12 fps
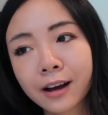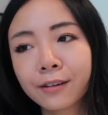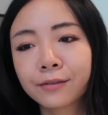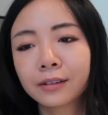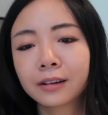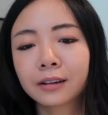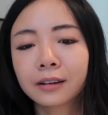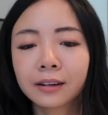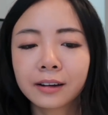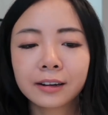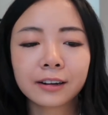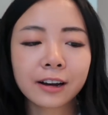of
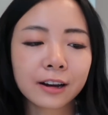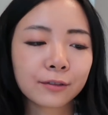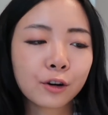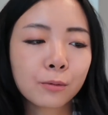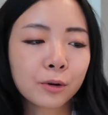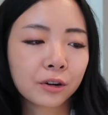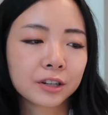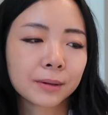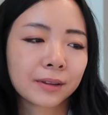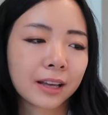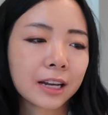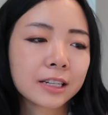any kind of home
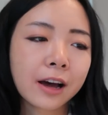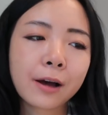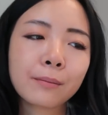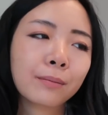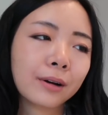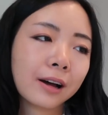ownership at that time.